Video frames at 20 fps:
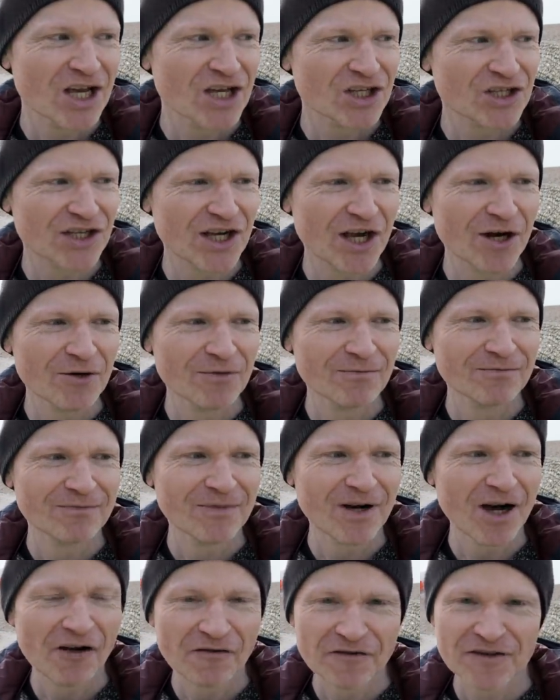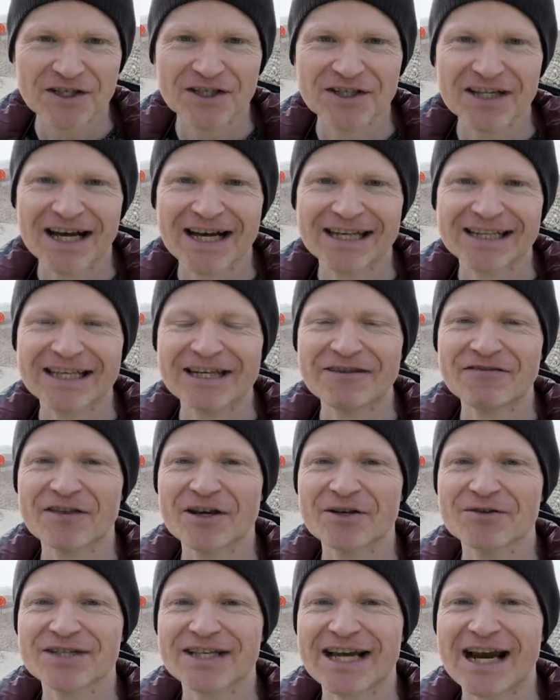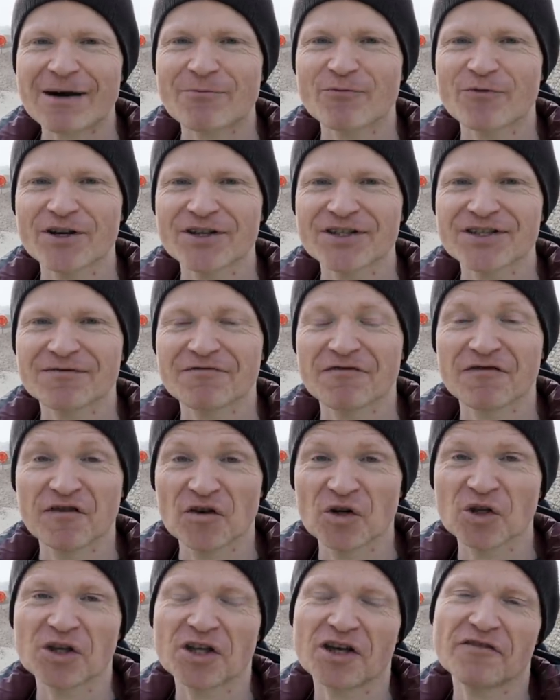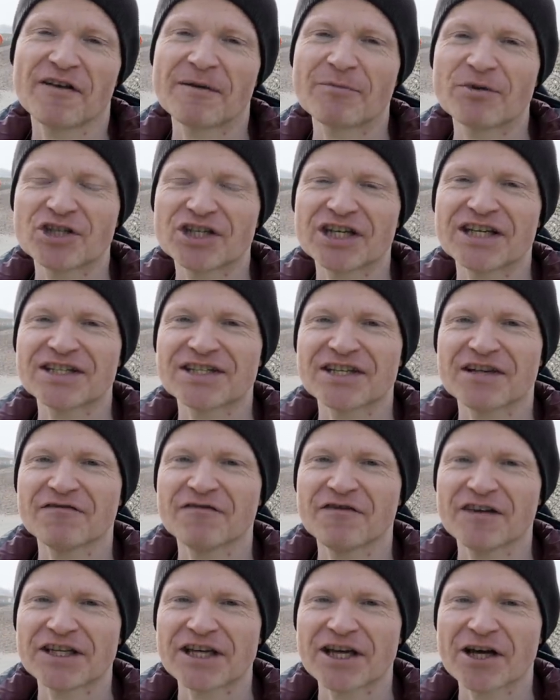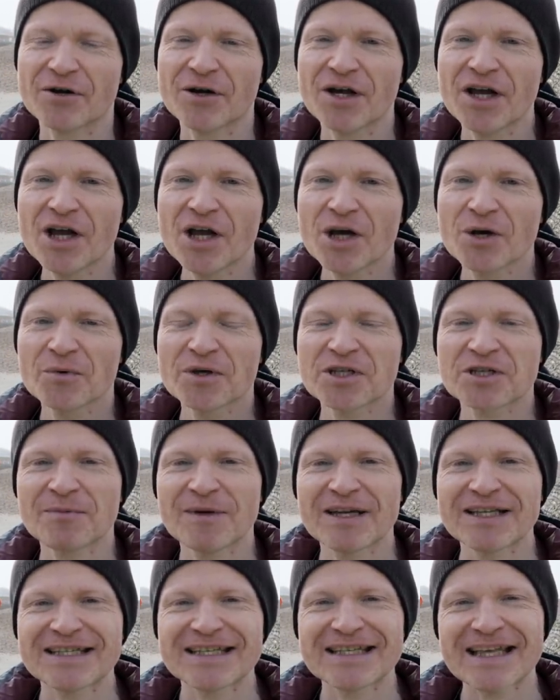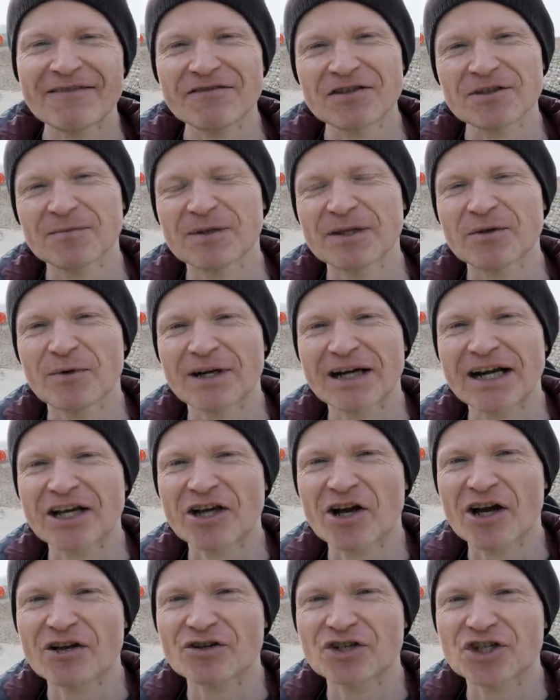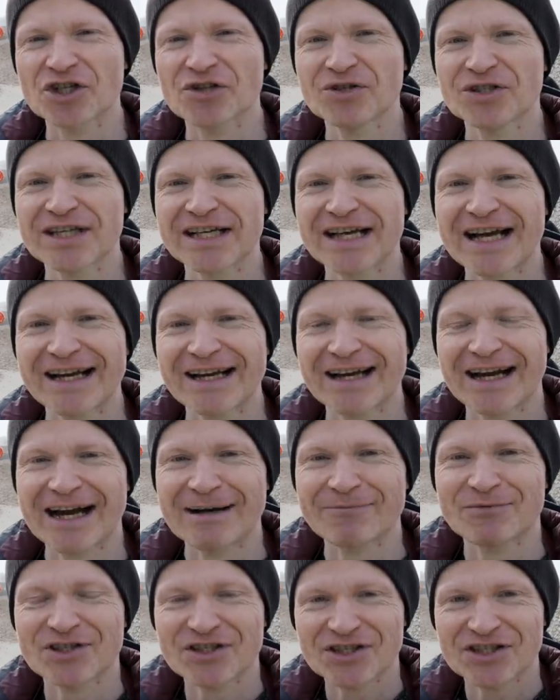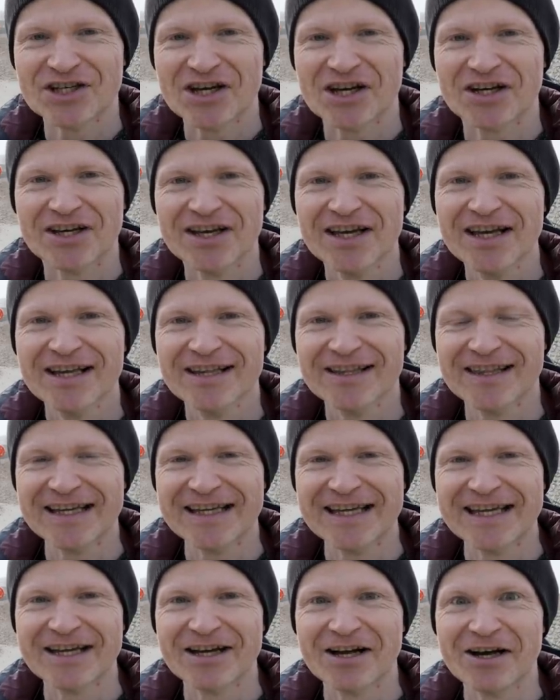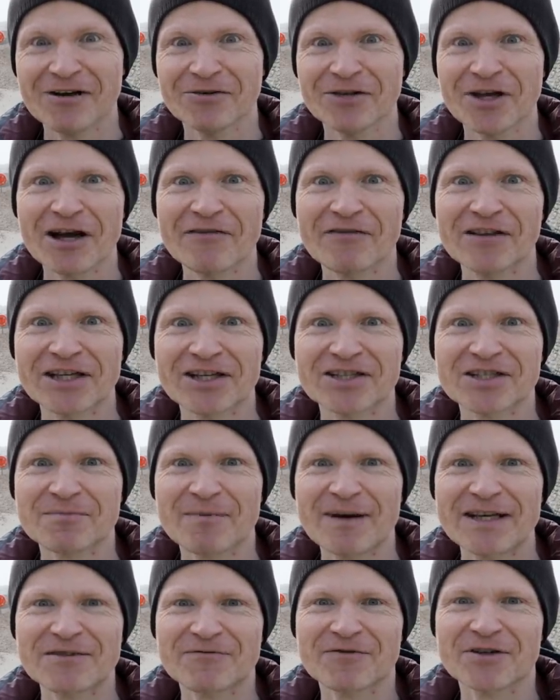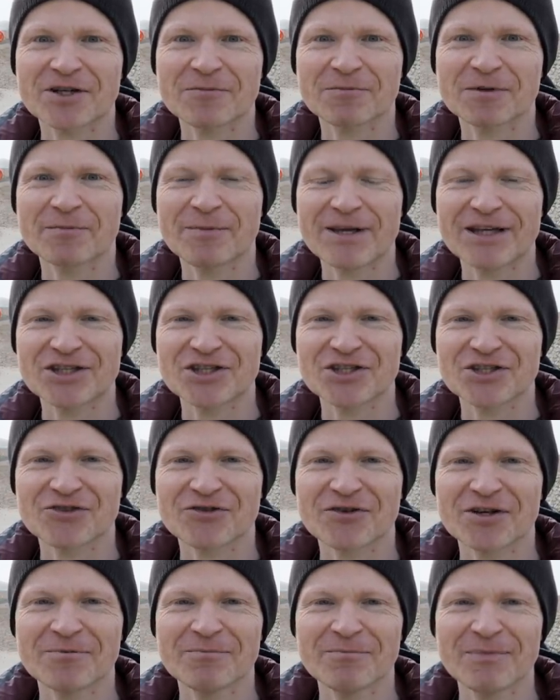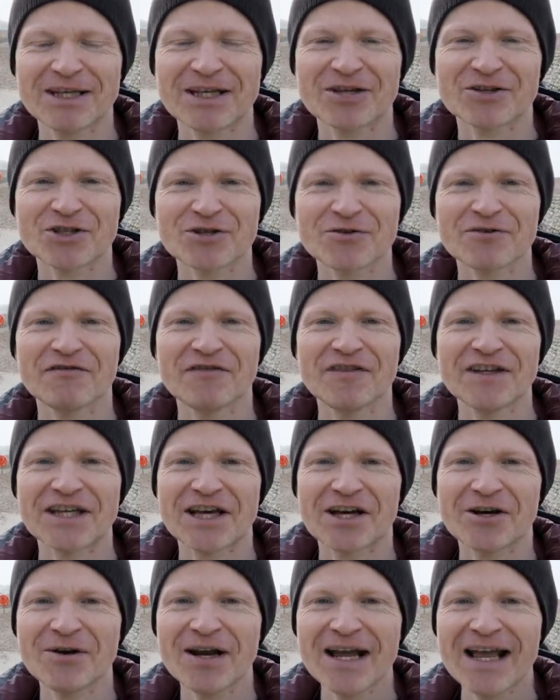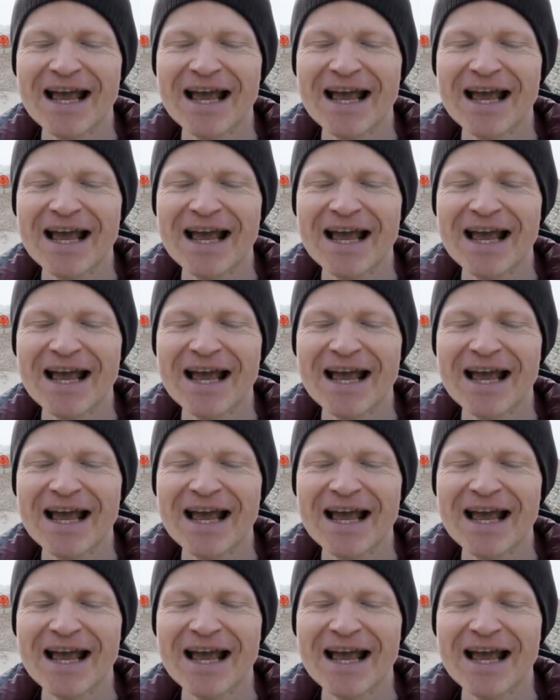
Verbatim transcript: So often I leave those cameras full of images and video, which means inevitably when I go out shooting, I, I'm stuck thinking, oh no, I've only got space for a couple of pictures or a minute or two of video,